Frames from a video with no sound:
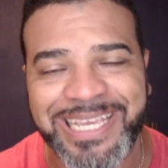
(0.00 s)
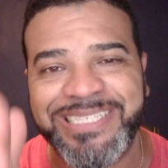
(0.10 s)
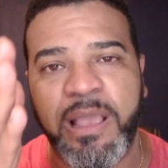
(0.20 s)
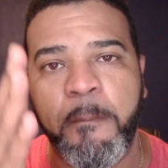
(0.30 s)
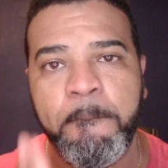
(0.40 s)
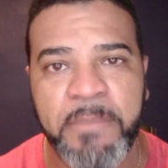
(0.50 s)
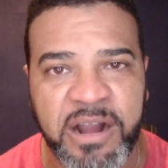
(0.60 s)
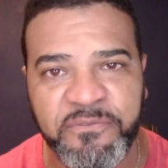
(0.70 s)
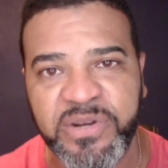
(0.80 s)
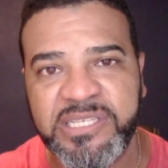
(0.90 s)
is a
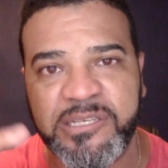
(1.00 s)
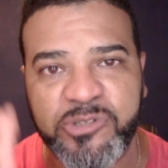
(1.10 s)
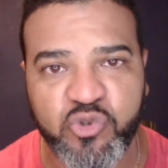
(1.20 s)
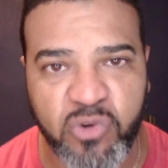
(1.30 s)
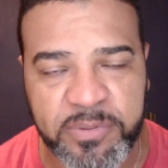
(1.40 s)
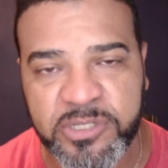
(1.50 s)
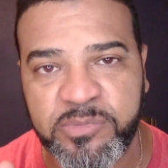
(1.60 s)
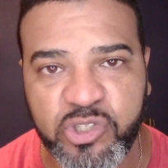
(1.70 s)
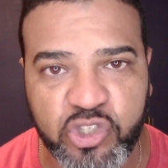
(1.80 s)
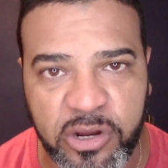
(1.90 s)
monthly
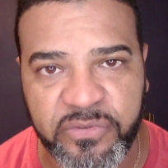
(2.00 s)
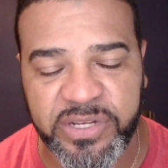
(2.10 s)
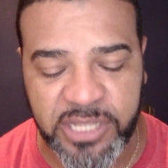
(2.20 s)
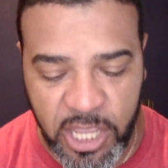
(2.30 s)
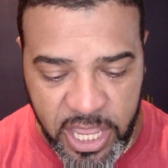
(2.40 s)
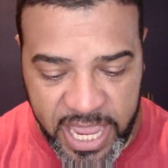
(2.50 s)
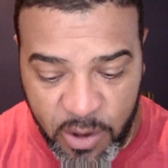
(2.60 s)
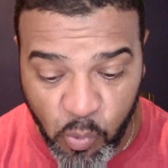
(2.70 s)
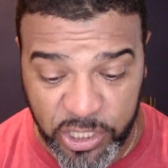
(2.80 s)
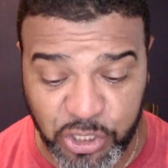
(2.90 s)
subscription service
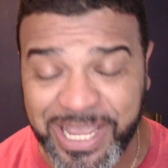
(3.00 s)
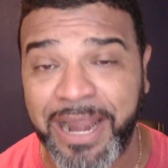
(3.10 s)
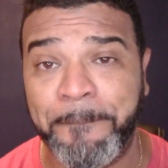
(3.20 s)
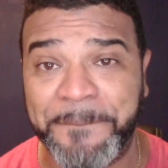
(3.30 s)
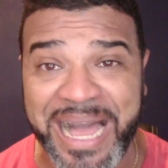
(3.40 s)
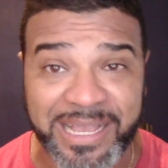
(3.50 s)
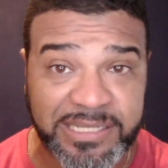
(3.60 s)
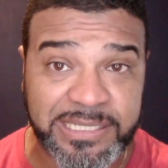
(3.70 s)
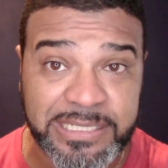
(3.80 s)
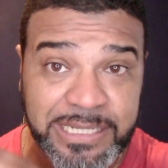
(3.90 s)
in which you get a
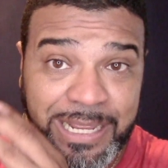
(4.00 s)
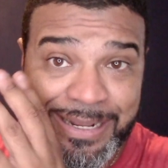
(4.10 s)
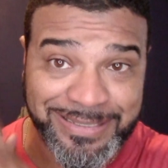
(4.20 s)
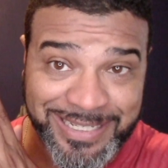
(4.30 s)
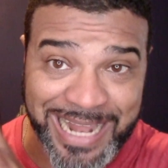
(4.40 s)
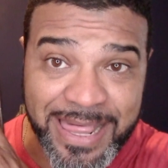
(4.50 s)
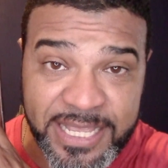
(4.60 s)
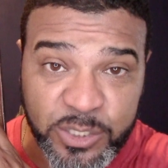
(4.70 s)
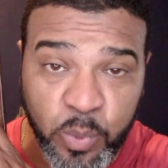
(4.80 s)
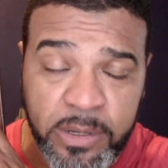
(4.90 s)
box, just like
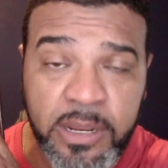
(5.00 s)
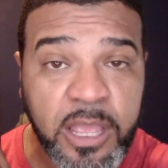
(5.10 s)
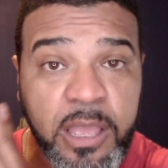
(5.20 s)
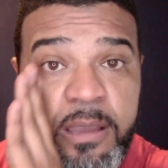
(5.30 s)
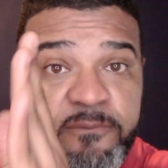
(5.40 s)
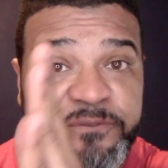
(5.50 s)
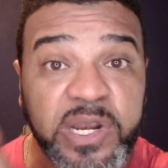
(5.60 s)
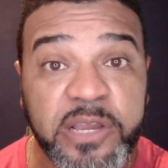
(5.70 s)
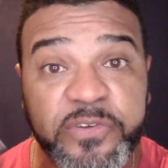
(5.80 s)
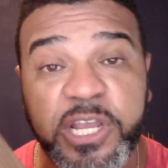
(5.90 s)
this one,
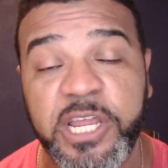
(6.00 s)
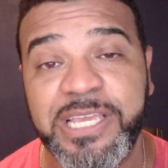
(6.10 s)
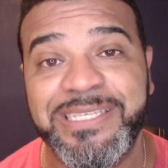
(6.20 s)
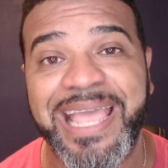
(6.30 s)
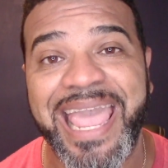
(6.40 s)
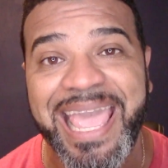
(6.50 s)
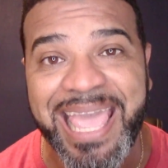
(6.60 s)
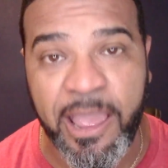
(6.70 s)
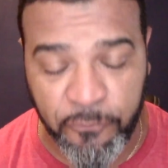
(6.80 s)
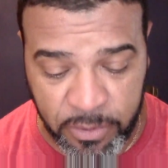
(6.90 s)
full of goodies
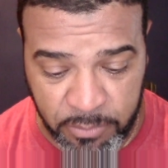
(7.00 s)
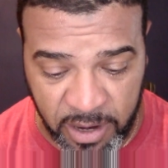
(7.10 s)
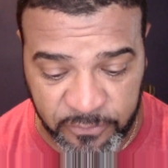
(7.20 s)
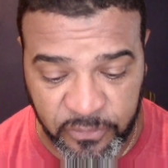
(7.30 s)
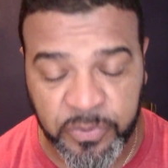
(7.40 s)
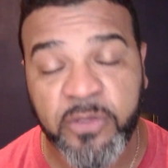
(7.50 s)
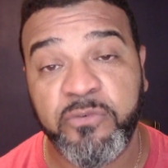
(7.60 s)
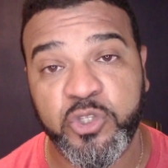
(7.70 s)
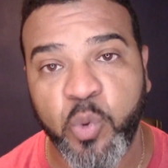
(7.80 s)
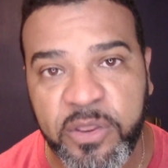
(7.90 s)
every month
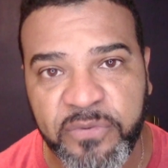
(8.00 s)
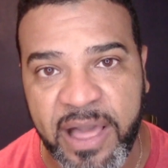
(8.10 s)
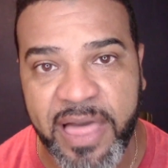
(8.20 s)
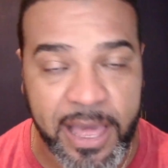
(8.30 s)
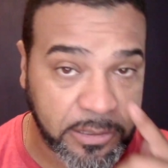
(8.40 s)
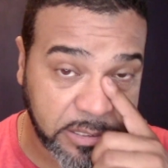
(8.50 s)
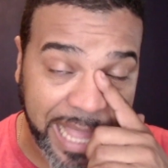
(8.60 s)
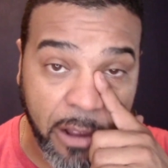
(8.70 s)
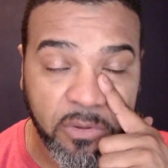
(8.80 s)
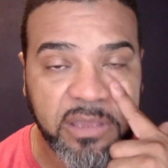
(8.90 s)
for $25.
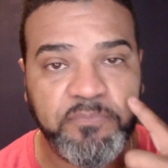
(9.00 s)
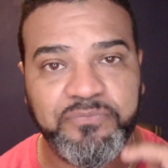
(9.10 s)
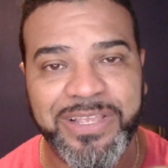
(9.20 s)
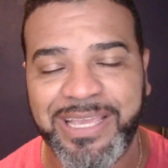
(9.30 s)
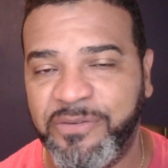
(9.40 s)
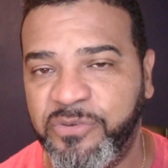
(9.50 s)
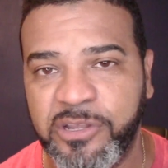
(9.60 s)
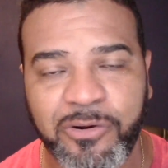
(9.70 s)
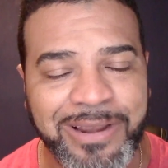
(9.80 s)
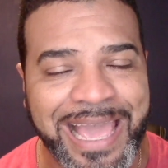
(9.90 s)
Now, if
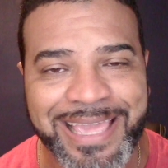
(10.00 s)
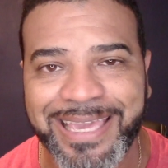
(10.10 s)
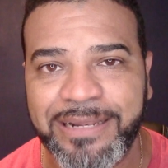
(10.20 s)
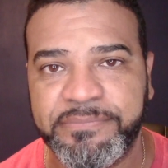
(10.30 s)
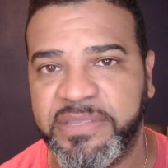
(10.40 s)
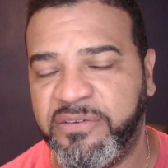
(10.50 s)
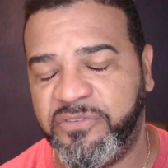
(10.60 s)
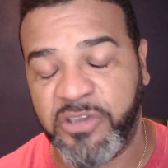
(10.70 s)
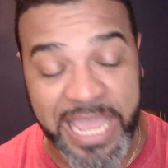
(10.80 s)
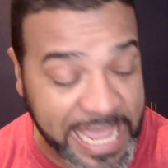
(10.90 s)
you don't like it,
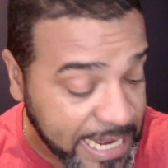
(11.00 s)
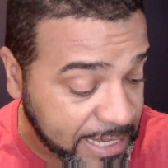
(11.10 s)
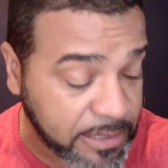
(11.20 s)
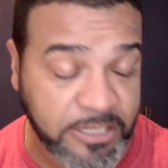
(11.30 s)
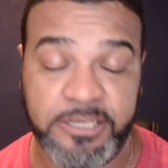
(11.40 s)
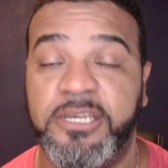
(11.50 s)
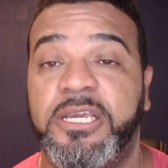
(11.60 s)
if you hate it,